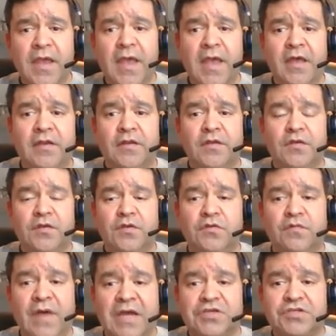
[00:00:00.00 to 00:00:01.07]
and
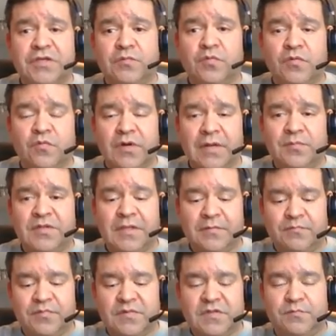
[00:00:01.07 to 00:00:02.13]
you actually were able
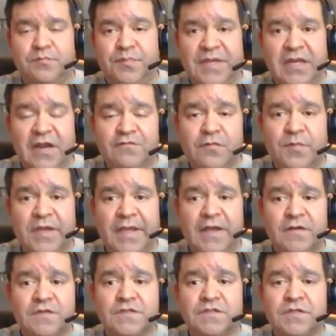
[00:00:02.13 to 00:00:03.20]
to to beat everybody
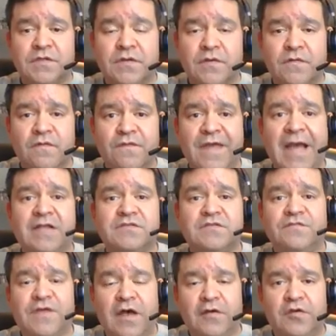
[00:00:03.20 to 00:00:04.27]
else, that's
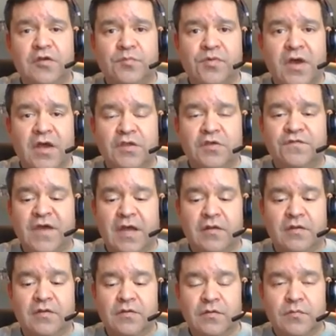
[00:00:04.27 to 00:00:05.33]
the value you brought. You've
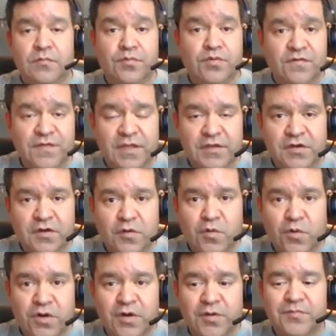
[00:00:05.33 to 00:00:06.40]
got Privy in your
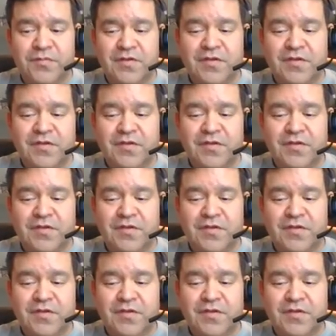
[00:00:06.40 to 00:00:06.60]
corner,